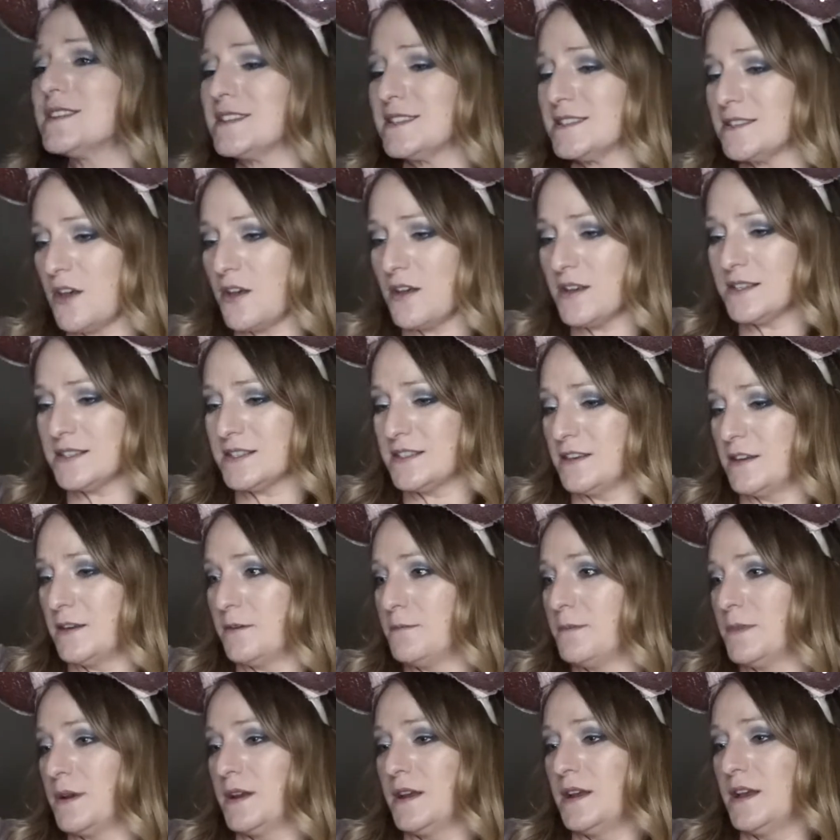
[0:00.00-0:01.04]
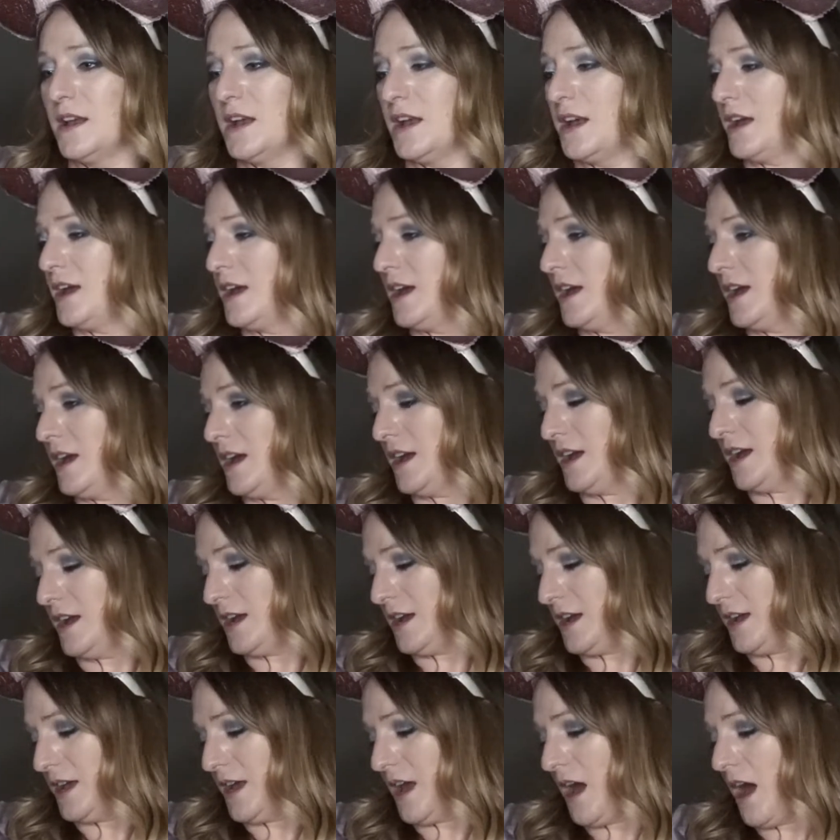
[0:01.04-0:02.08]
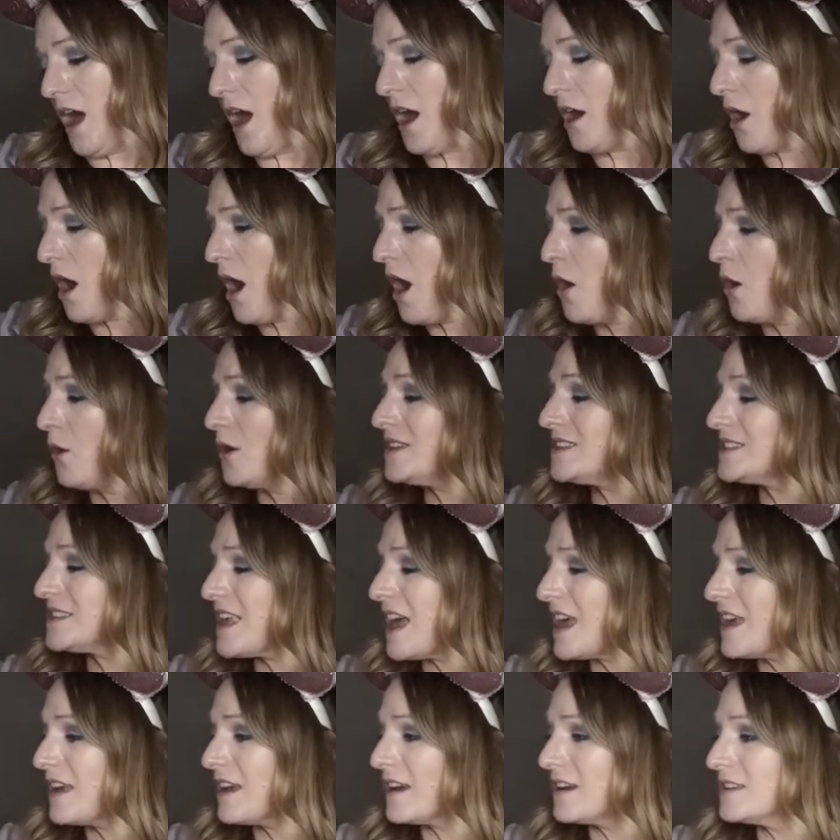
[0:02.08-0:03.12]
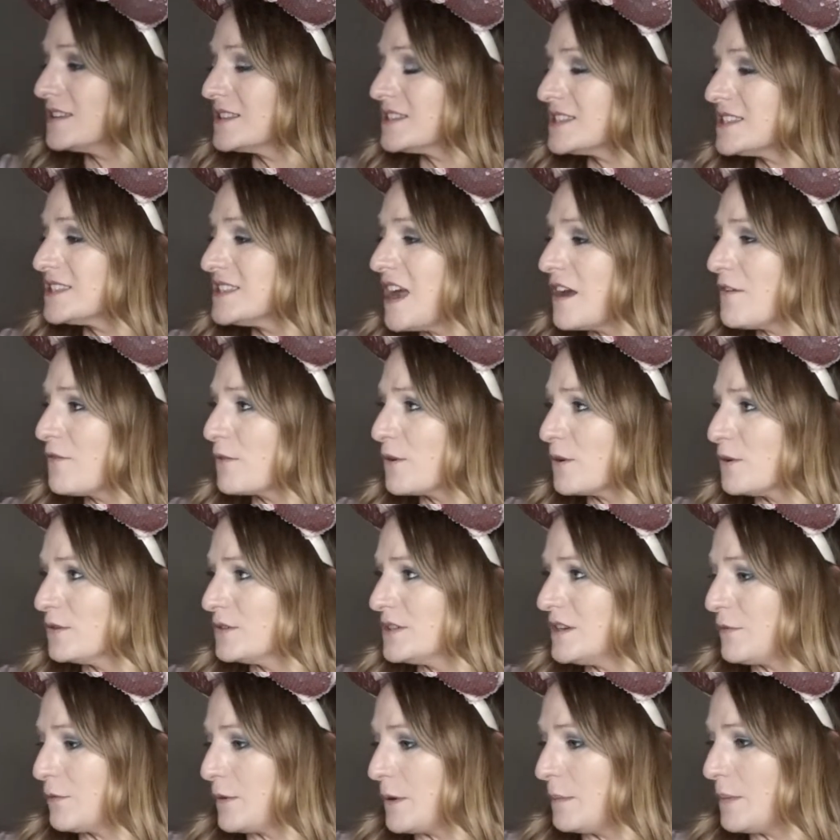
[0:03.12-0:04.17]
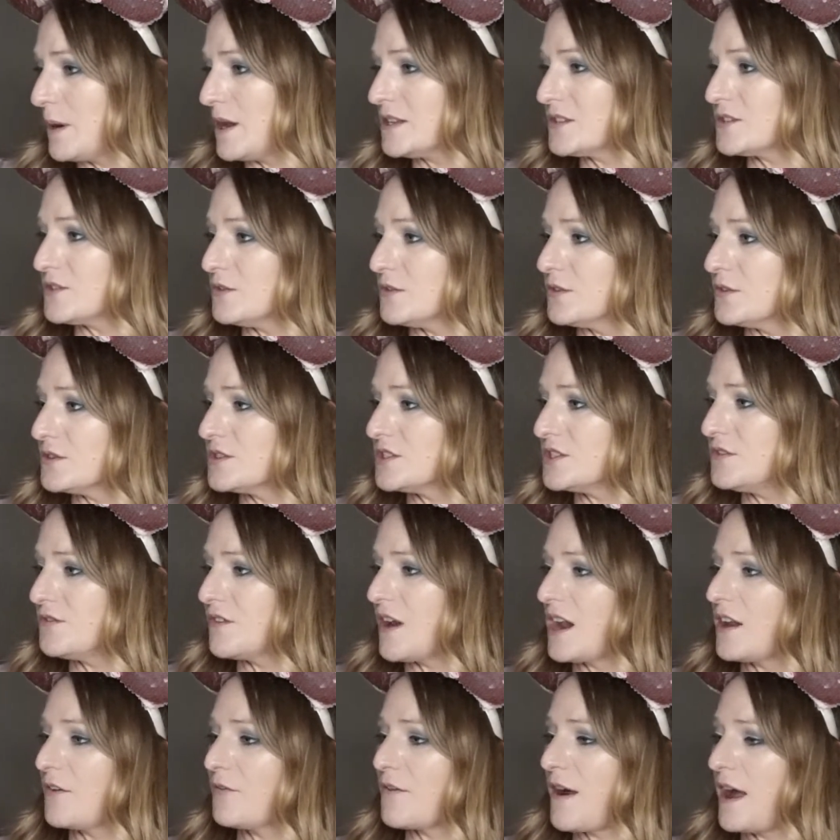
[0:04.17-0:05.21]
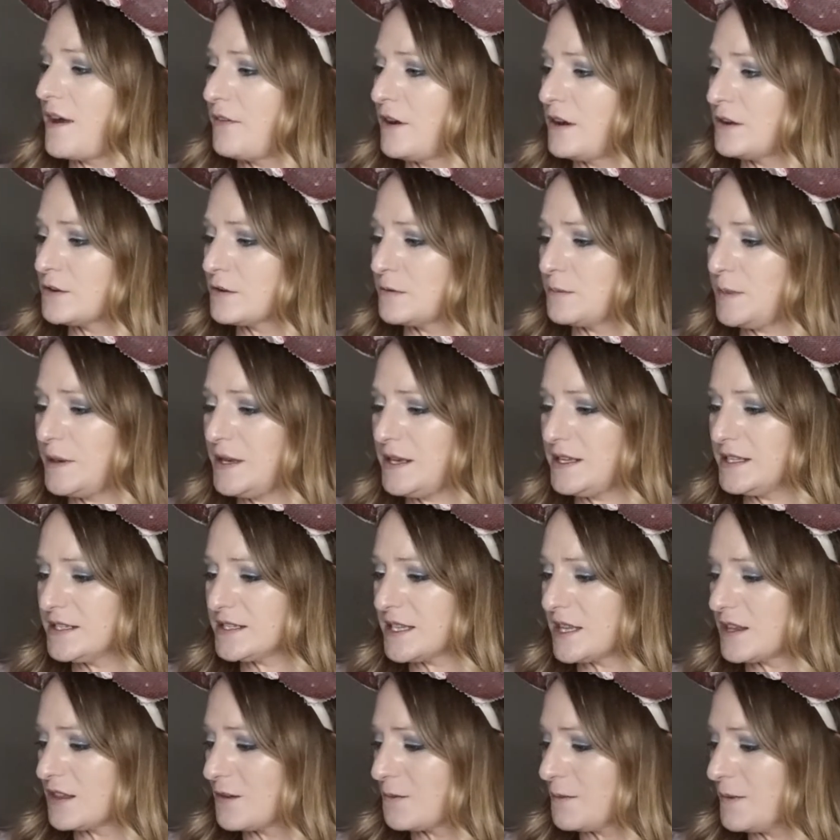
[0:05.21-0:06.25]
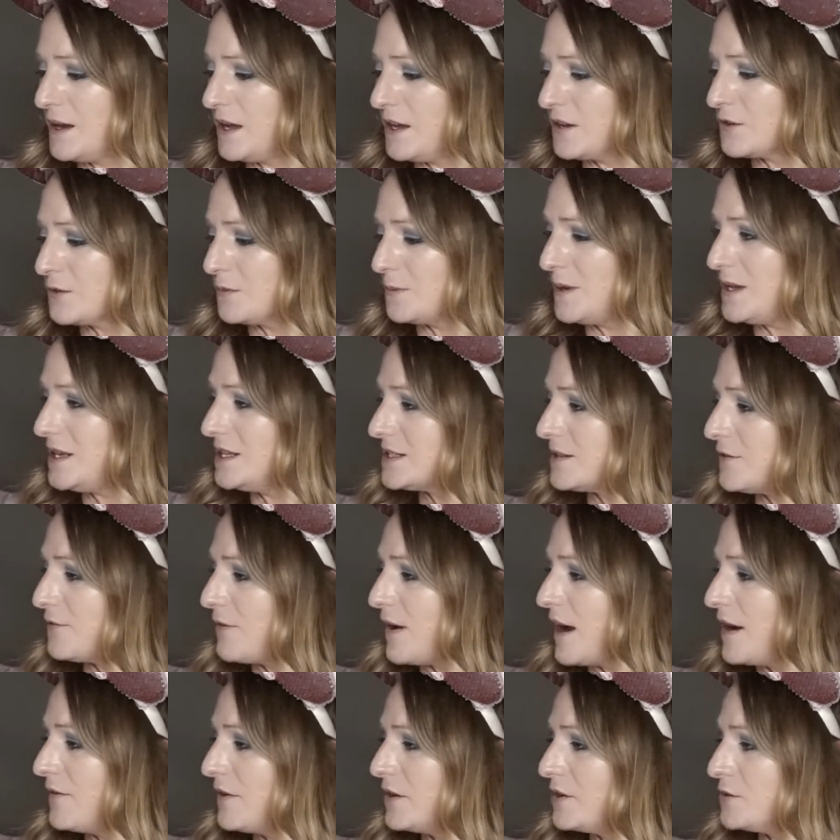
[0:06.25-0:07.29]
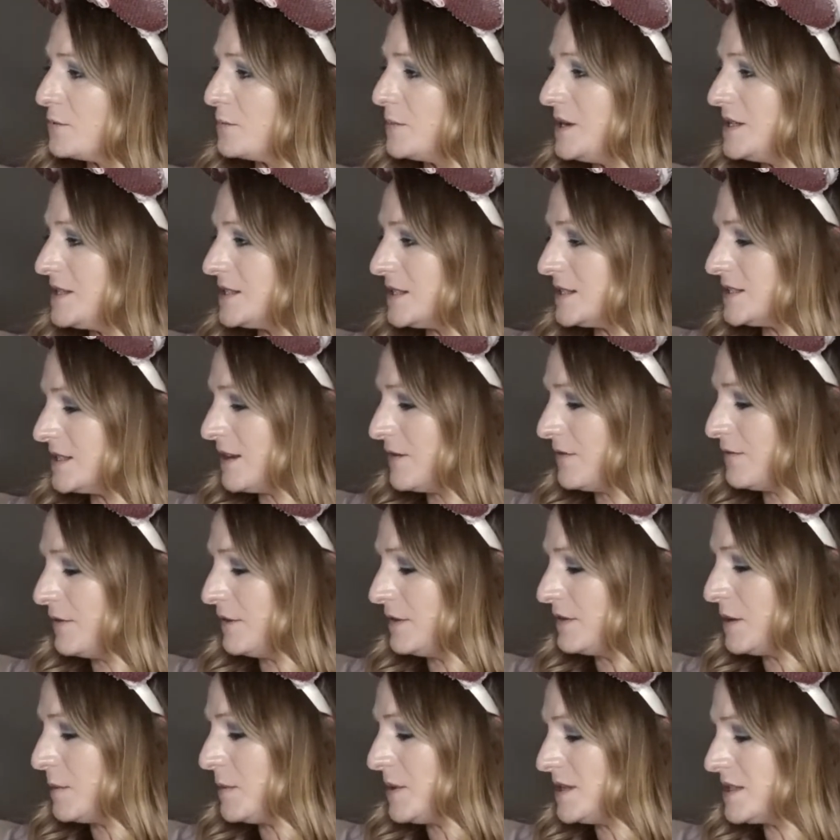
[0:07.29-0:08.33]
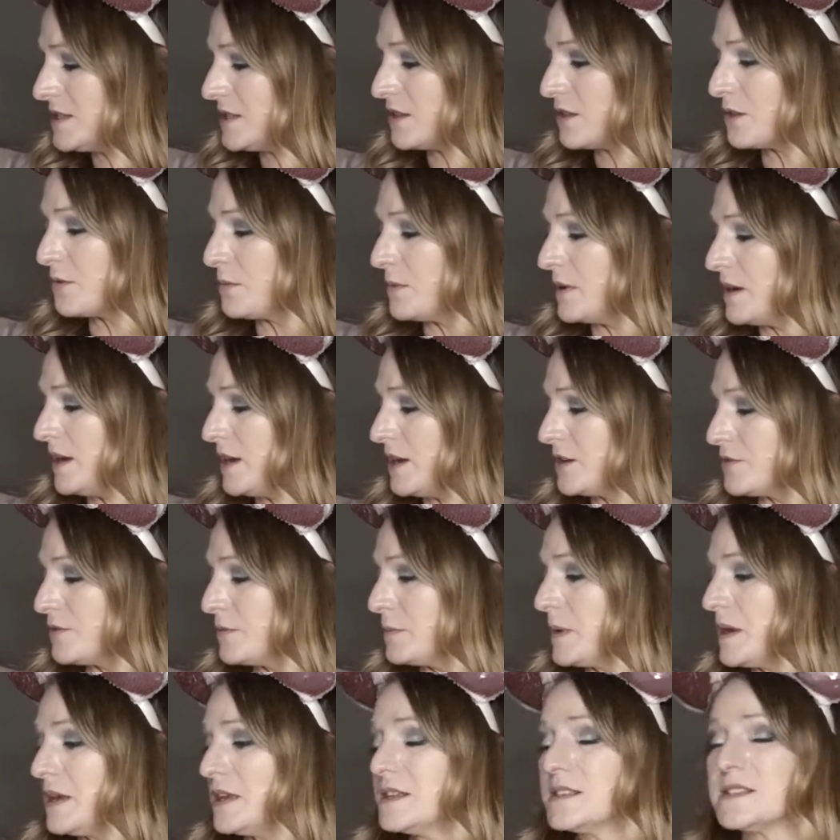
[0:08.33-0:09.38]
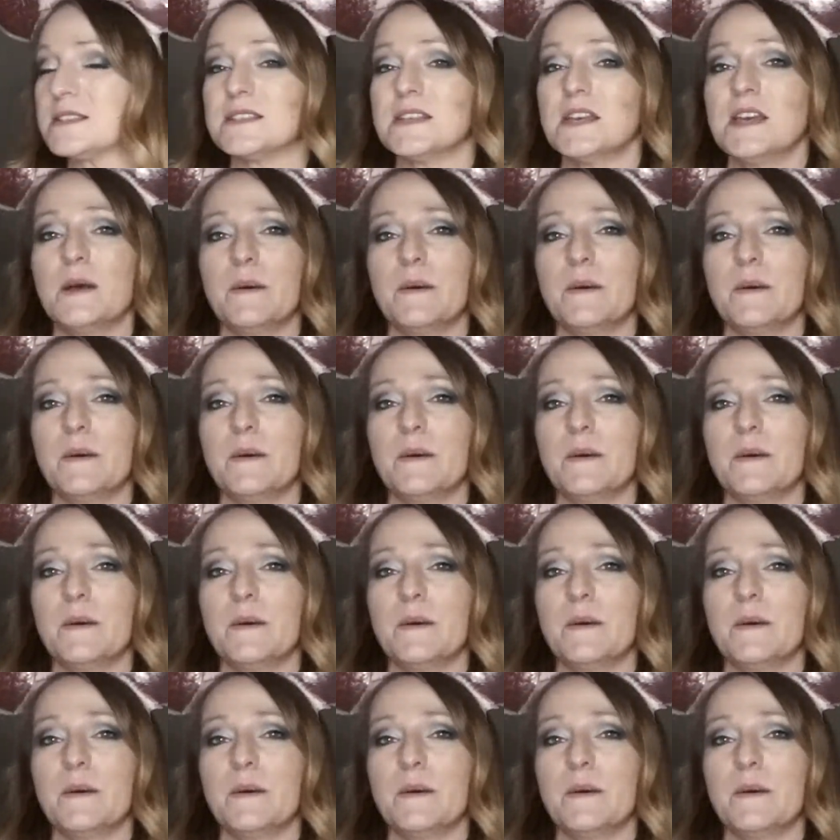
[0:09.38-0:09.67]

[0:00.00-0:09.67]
this is awesome. Oh, it's like several different puzzles. You've got a 500 piece, a 300 piece, a 500 piece, a 750 piece, and 300 piece